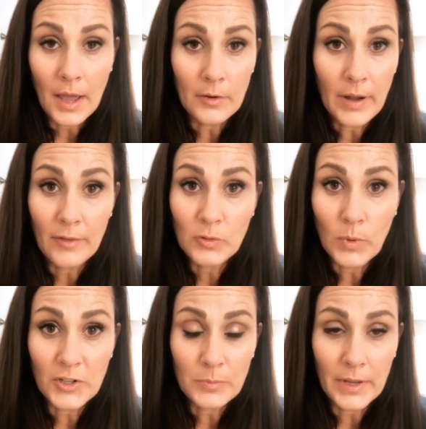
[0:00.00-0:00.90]
I don't have to
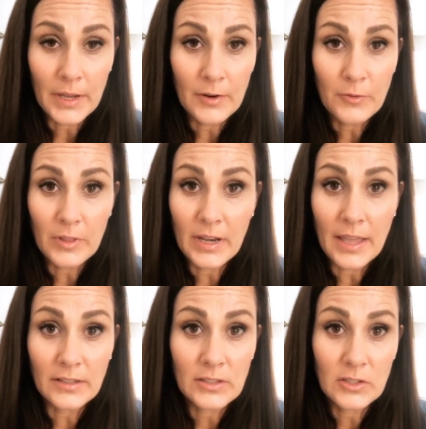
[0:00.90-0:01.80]
wash my hair for the
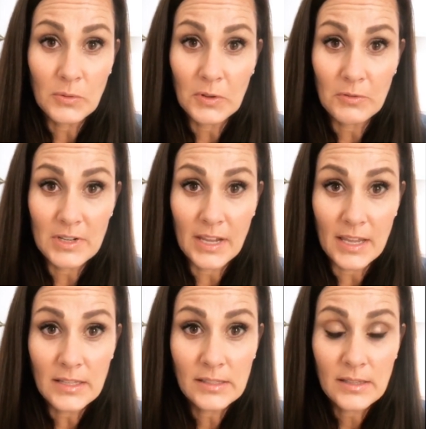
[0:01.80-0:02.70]
next 2 or 3
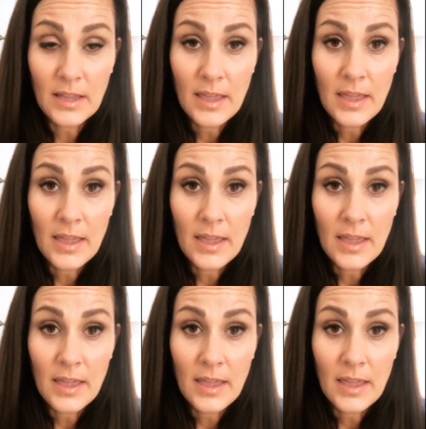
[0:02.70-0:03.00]
days,